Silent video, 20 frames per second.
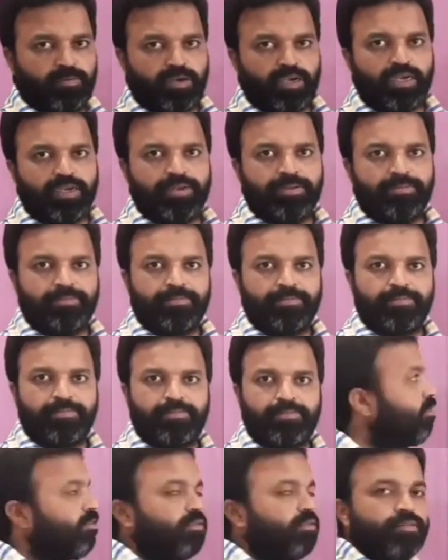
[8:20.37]
Okay.
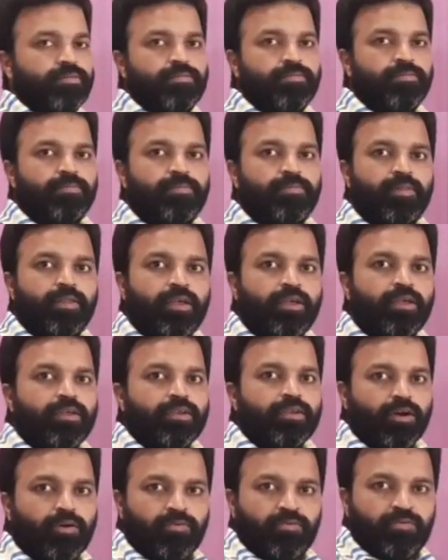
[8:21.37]

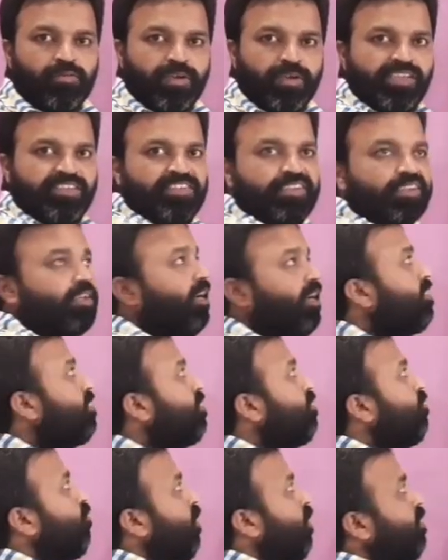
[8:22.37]
Now we will see
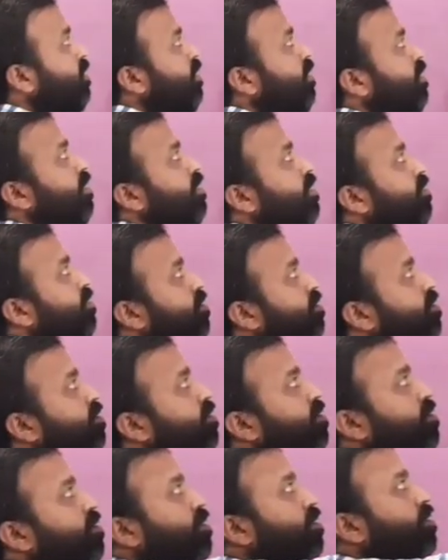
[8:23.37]
another one.
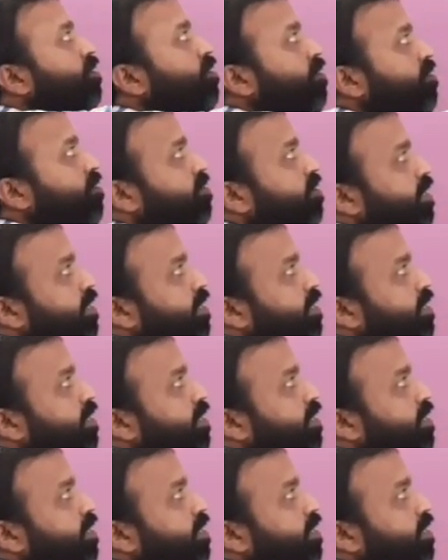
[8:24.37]
Z